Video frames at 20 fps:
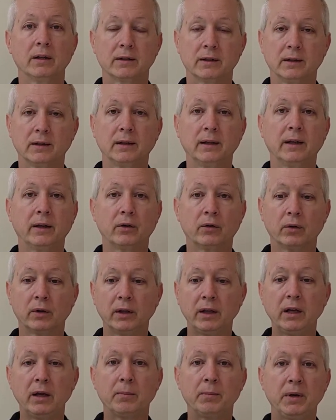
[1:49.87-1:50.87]
It's
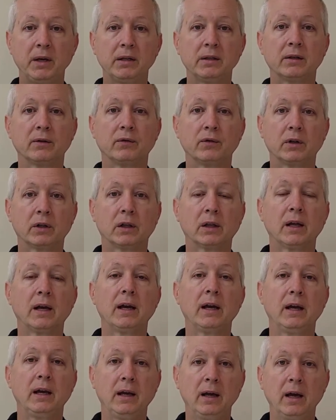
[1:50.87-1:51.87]
literally a piece of
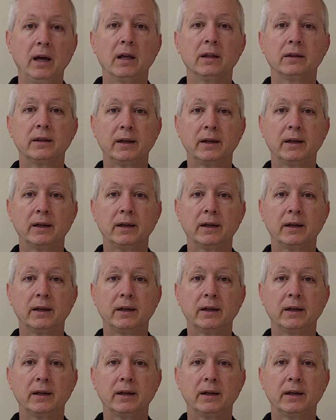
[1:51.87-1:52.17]
clay